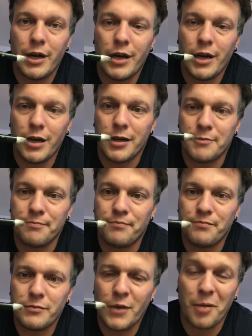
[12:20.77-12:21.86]
I'm
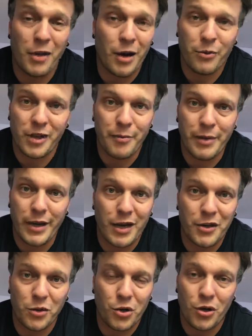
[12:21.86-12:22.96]
not really big. I
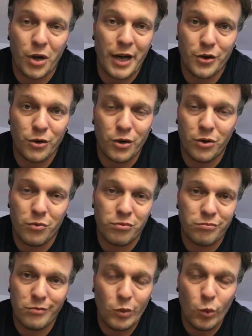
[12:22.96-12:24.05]
don't know
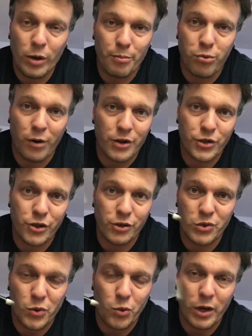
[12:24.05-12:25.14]
what brush goes
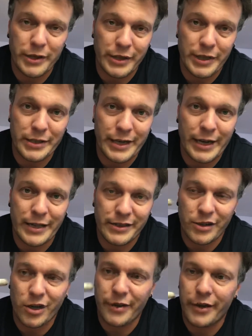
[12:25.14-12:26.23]
with what unless it has it
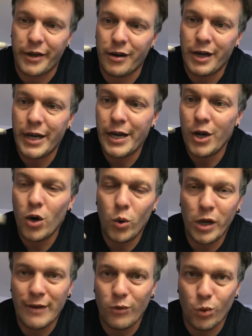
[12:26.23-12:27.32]
on there.
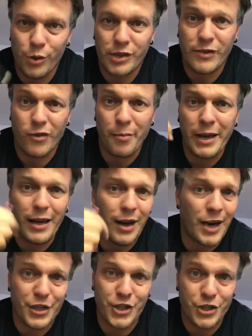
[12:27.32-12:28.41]
Whatever works for me,
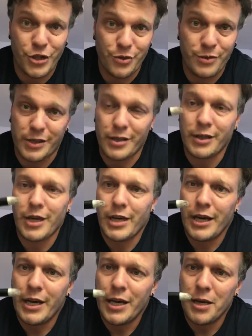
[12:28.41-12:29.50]
I just use it.
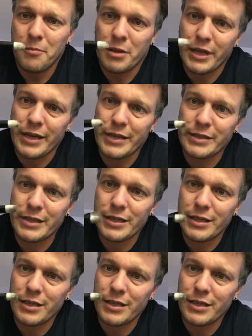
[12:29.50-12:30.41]
But this,